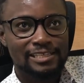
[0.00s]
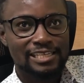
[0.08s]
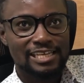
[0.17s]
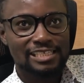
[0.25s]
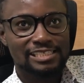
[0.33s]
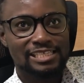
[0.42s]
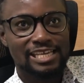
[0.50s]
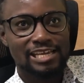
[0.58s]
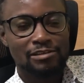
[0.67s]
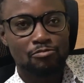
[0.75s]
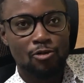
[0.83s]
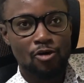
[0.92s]
let's
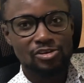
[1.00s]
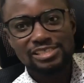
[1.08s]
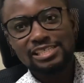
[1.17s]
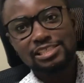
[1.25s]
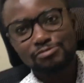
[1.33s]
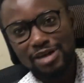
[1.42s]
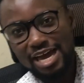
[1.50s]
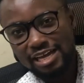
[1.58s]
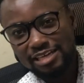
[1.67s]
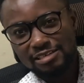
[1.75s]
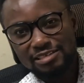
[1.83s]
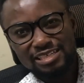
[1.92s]
say, more sit
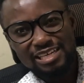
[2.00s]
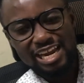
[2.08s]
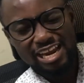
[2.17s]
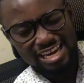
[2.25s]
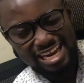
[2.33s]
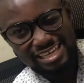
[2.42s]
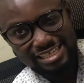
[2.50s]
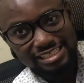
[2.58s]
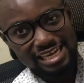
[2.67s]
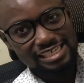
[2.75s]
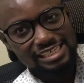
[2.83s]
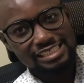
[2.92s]
back and let these
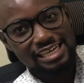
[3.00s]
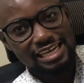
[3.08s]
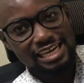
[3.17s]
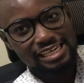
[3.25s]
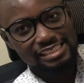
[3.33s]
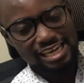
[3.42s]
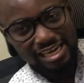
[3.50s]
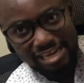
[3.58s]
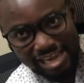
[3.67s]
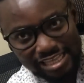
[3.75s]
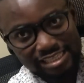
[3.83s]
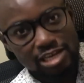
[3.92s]
guys attack us and
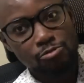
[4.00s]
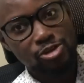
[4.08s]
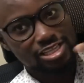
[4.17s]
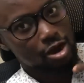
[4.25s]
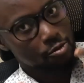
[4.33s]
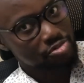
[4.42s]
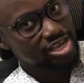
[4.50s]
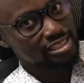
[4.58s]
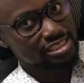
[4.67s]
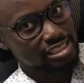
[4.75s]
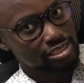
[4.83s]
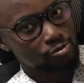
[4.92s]
hit them with our
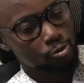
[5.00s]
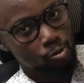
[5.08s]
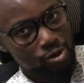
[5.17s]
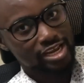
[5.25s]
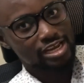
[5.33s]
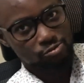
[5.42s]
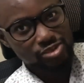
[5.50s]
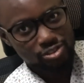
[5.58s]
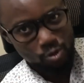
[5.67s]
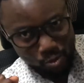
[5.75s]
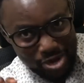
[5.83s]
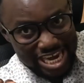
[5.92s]
pacey wingers,
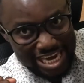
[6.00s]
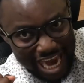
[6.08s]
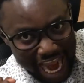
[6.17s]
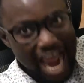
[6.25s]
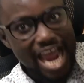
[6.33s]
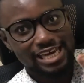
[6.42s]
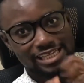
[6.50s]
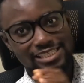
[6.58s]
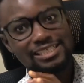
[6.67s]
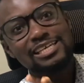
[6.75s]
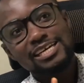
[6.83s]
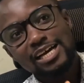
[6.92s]
which we had.
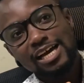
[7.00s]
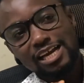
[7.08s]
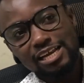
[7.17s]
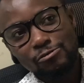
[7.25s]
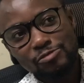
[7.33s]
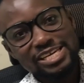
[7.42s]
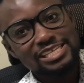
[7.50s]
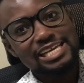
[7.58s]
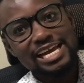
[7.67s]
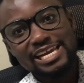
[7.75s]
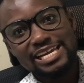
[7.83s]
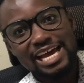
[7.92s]
We
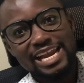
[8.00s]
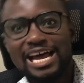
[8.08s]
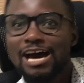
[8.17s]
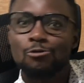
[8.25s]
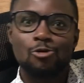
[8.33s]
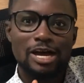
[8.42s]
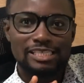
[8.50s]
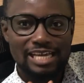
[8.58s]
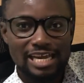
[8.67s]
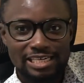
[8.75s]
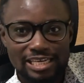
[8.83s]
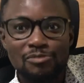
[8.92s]
decided that now we'll
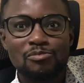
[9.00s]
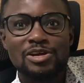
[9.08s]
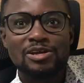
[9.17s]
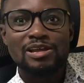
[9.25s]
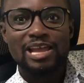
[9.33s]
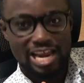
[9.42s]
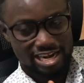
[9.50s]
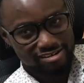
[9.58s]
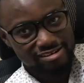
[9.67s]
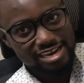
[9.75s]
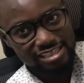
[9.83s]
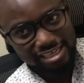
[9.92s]
attack them and
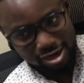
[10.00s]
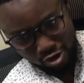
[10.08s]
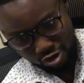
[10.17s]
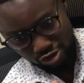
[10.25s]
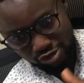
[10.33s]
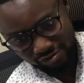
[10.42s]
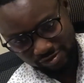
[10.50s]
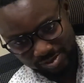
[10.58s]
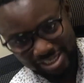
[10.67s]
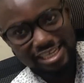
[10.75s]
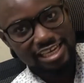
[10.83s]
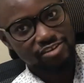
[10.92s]
create a lot of
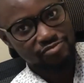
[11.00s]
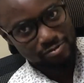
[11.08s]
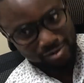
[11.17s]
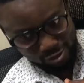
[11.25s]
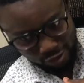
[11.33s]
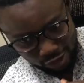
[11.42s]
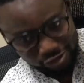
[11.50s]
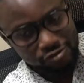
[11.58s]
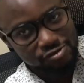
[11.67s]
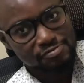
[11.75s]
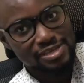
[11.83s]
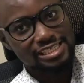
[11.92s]
space and give them a lot
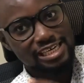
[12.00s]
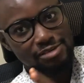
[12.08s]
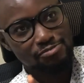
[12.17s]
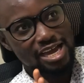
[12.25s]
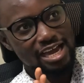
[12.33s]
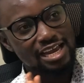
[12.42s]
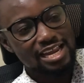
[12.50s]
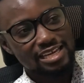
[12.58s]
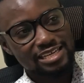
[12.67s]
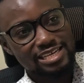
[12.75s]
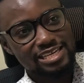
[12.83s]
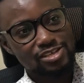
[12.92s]
of space at the back,
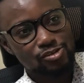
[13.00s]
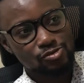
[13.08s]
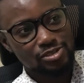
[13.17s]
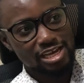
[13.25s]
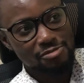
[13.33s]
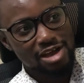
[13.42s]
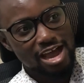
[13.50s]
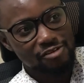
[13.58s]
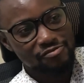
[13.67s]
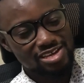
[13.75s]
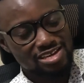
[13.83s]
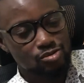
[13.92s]
leading to them
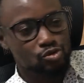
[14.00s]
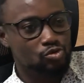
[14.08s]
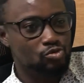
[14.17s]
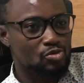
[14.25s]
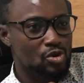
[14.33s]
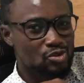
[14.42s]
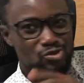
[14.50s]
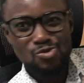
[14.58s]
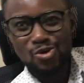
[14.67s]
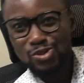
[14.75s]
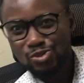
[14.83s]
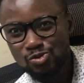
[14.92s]
having
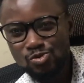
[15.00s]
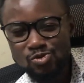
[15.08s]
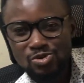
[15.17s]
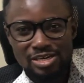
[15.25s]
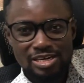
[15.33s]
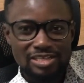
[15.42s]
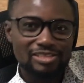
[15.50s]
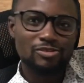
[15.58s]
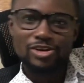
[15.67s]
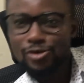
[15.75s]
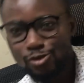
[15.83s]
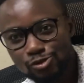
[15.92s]
2-on-2,
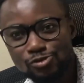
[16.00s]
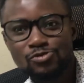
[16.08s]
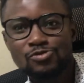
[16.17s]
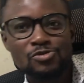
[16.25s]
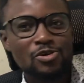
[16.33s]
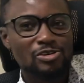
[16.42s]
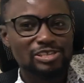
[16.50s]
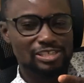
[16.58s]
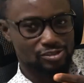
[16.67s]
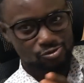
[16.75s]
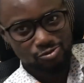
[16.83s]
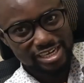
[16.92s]
3-on-2
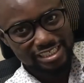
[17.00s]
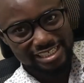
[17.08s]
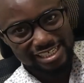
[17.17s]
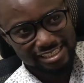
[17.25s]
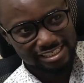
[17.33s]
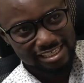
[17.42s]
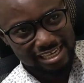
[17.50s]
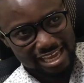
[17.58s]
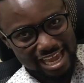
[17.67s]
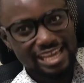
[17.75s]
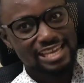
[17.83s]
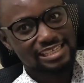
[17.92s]
situations
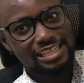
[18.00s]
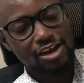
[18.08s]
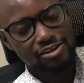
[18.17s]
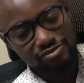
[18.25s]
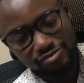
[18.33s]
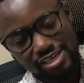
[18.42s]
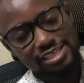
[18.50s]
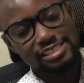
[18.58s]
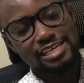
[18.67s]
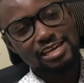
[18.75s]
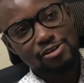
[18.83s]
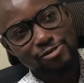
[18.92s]
against our
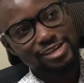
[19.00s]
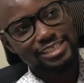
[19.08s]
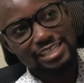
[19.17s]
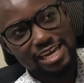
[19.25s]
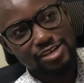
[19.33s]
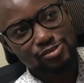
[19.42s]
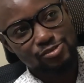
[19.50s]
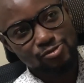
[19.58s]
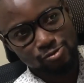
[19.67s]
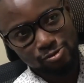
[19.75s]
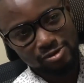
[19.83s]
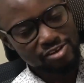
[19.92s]
defense, which led
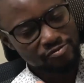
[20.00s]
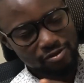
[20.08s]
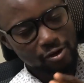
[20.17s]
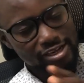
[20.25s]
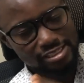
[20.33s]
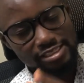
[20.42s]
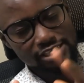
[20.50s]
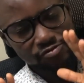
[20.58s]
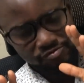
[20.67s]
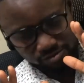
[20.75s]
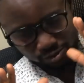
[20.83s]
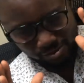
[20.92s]
to,
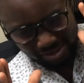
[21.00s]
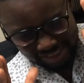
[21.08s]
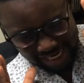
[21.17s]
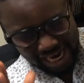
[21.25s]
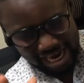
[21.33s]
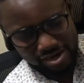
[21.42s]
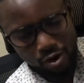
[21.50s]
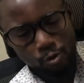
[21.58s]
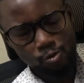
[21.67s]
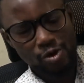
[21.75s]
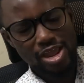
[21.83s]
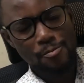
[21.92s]
if
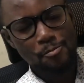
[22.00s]
Sudan were